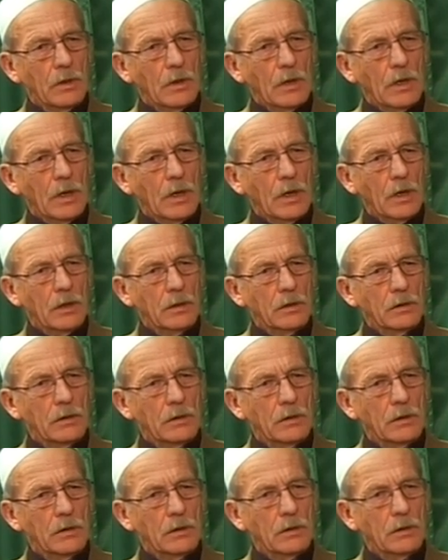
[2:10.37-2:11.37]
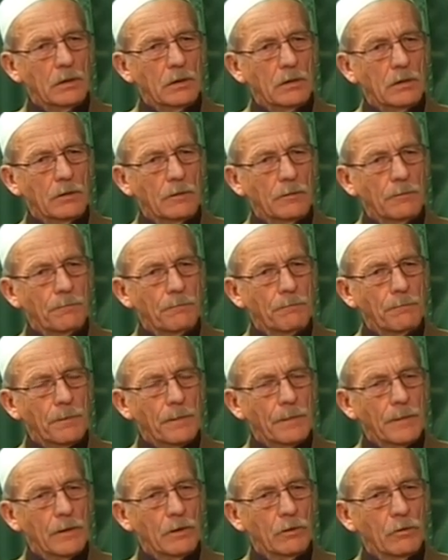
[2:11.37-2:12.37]
and
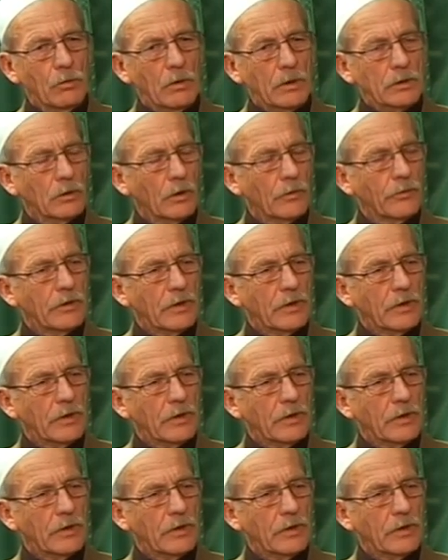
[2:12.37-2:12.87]
who had got